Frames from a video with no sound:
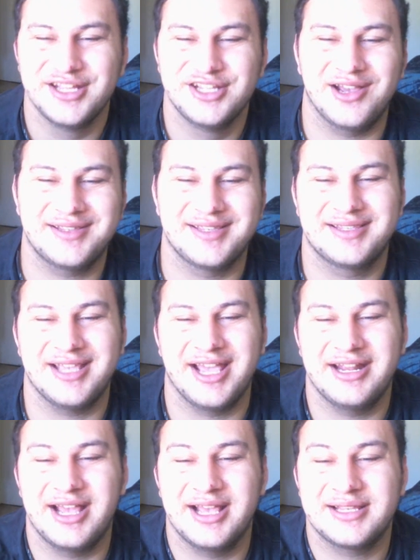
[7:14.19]
Justin
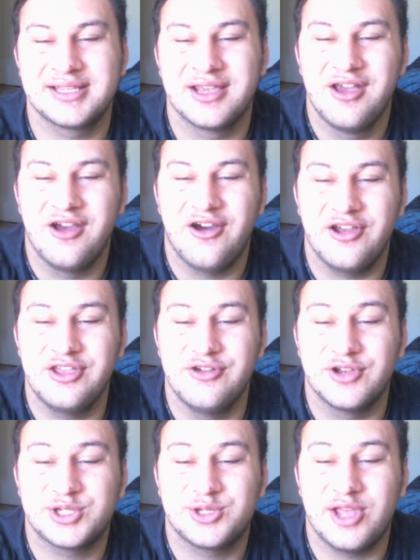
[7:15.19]
Side asks, are
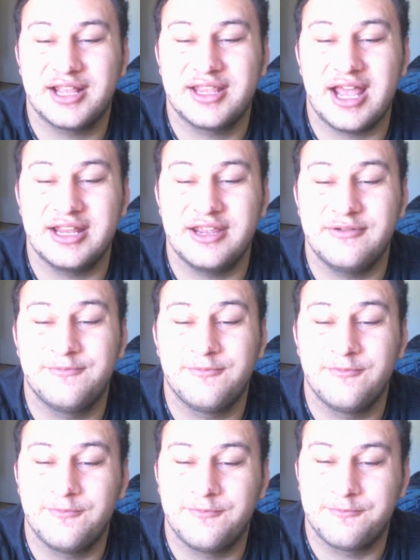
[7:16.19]
you a Schleg Daddy
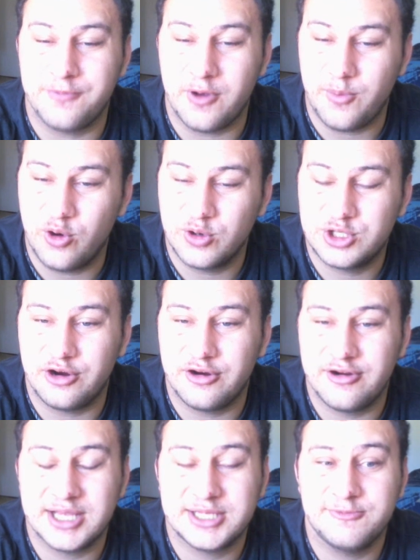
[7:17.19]
from
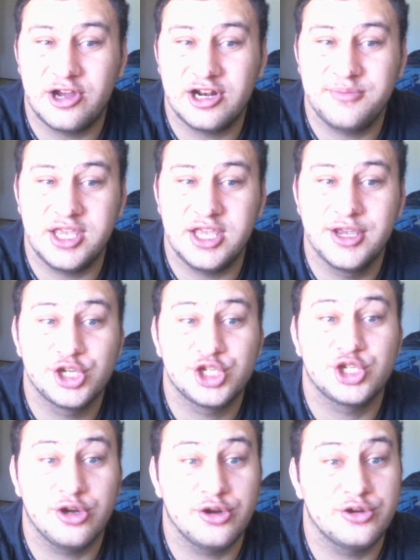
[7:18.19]
OTRS wannabe?
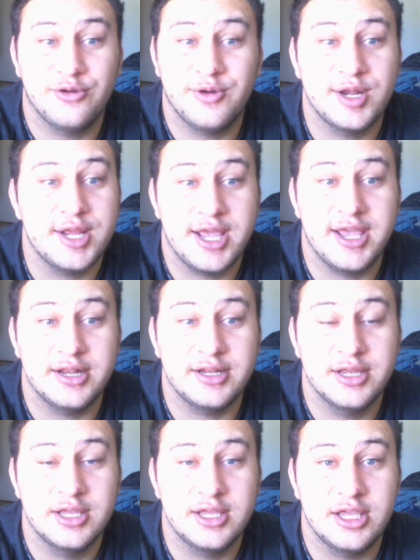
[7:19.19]
Sure, go right ahead.